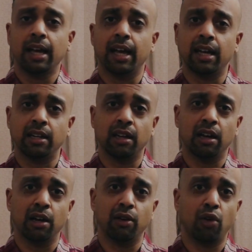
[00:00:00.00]

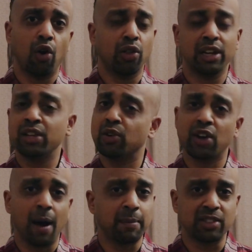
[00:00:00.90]
and all the little
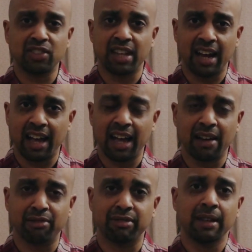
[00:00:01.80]
comments that I
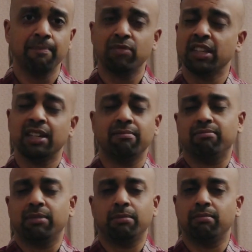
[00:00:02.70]
have.
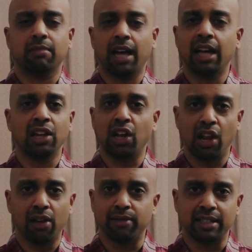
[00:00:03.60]
I
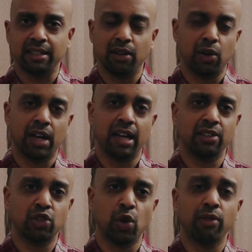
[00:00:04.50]
love it. Okay,
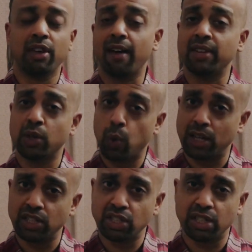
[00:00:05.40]
so if you have any
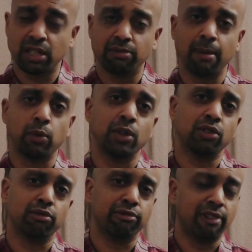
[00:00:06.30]
question, if I'm going
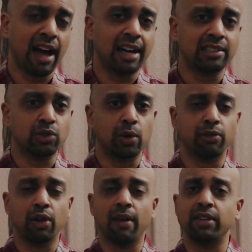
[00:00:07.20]
too fast, or
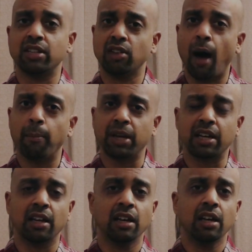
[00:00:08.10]
if you have any topic